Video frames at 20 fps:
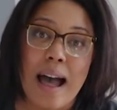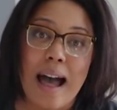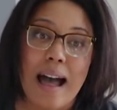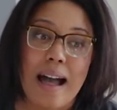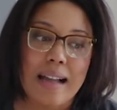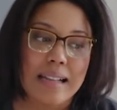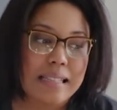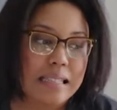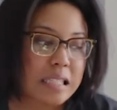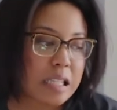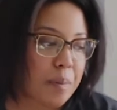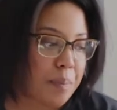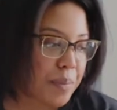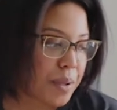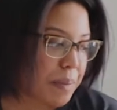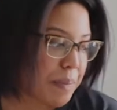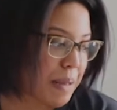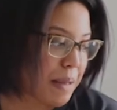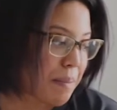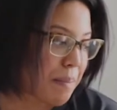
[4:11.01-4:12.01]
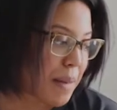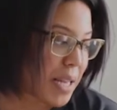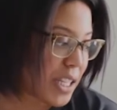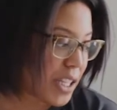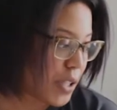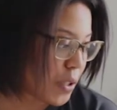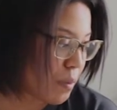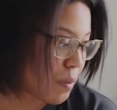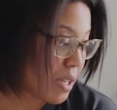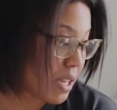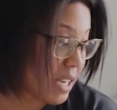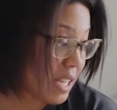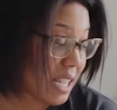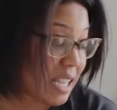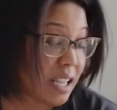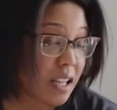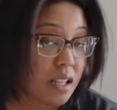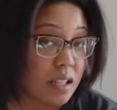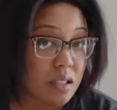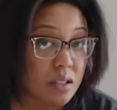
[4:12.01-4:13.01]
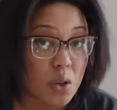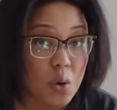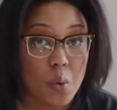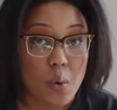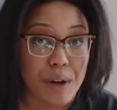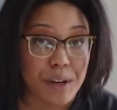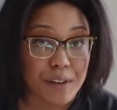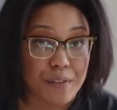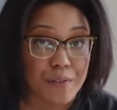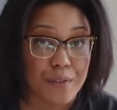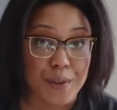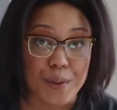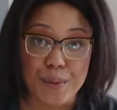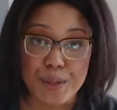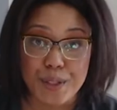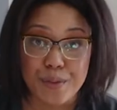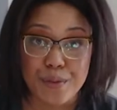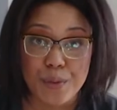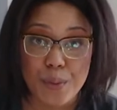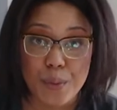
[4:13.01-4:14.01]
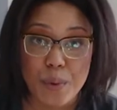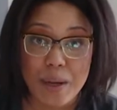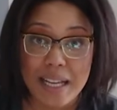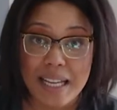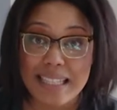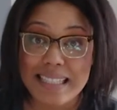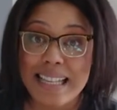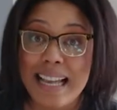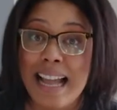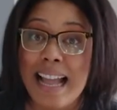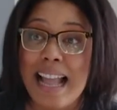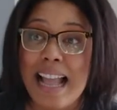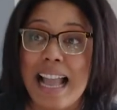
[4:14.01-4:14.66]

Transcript: I supplement my humidity in quite a few different ways,